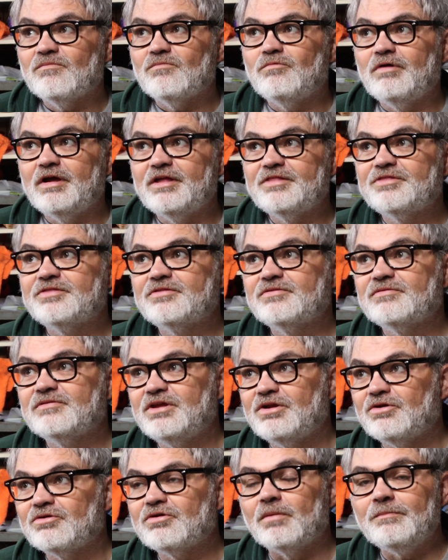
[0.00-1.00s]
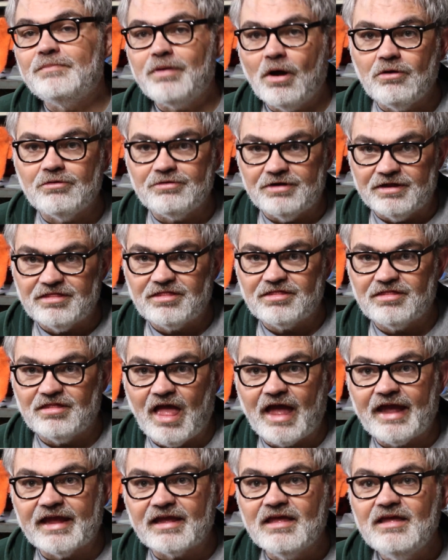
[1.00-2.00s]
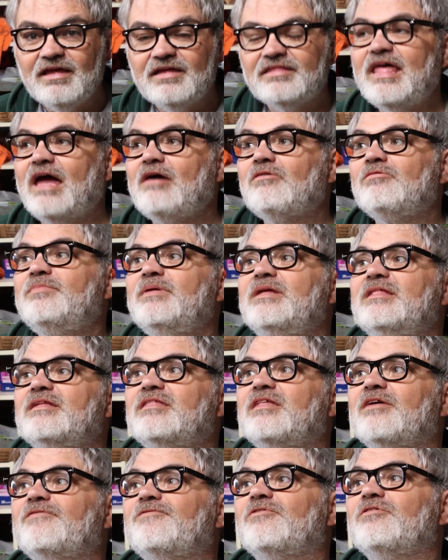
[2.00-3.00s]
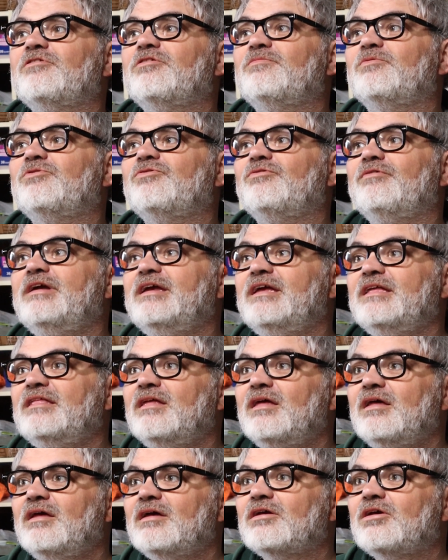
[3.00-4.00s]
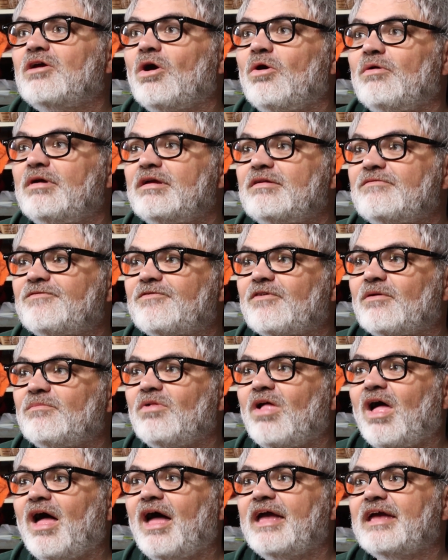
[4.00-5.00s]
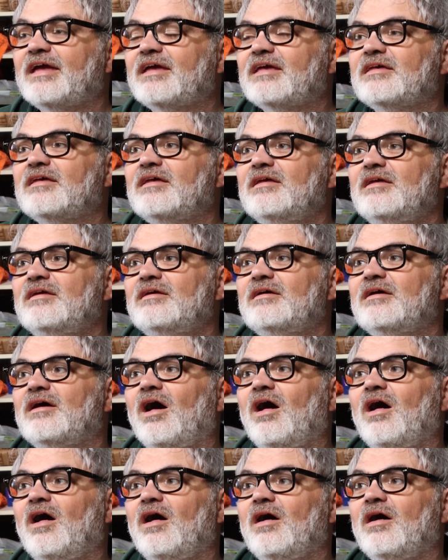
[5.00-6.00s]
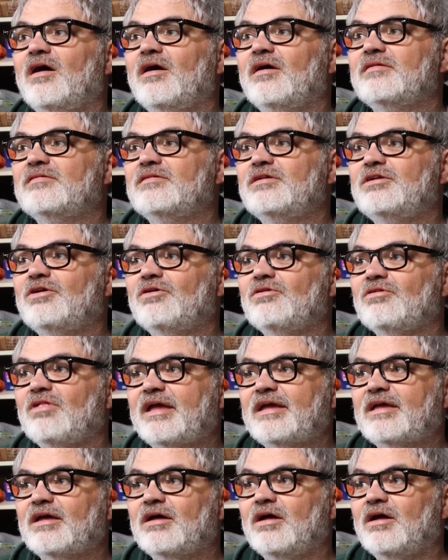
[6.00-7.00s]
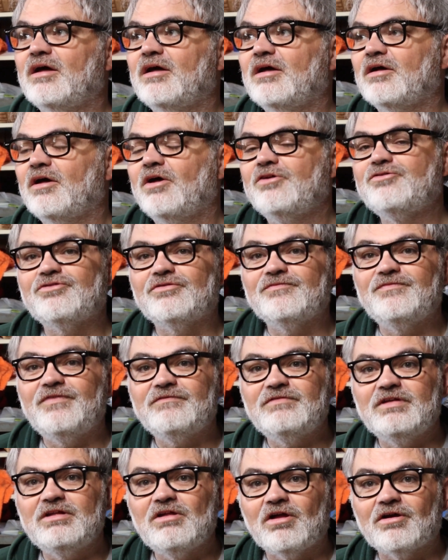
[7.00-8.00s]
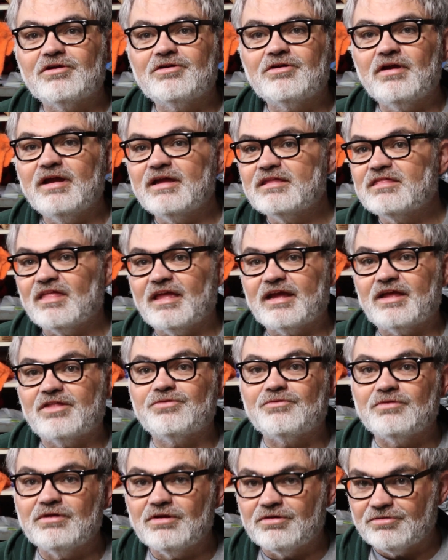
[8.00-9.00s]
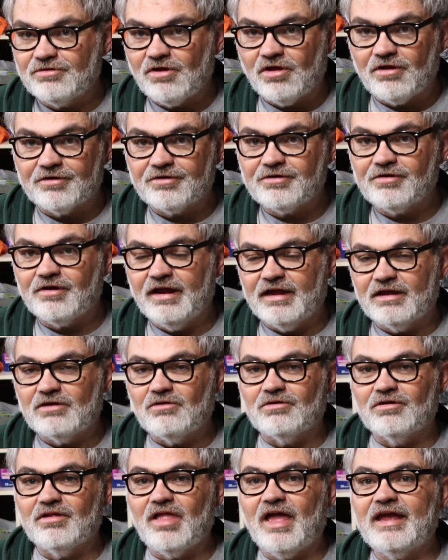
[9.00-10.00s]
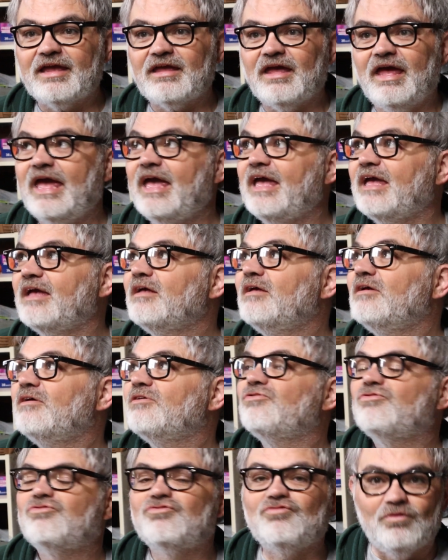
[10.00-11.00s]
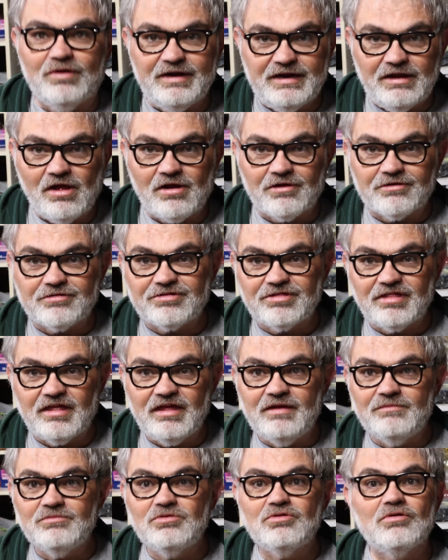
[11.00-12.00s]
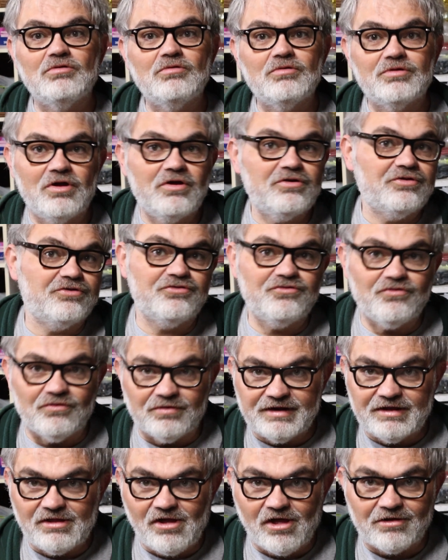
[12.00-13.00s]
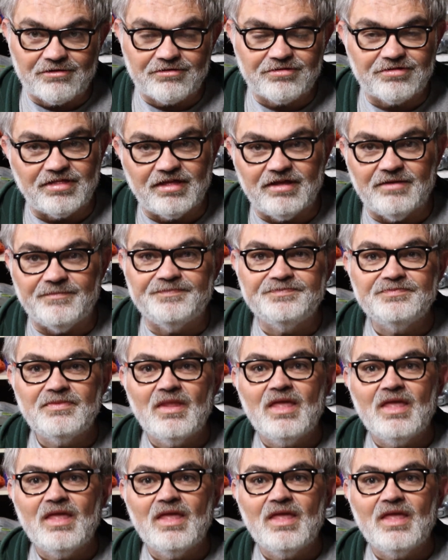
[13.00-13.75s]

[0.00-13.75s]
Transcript: with, you know, components. Like that would be the difference between going from like, you know, like a $150 crank to like a $300 crank, or like a $20 stem to a $120 stem.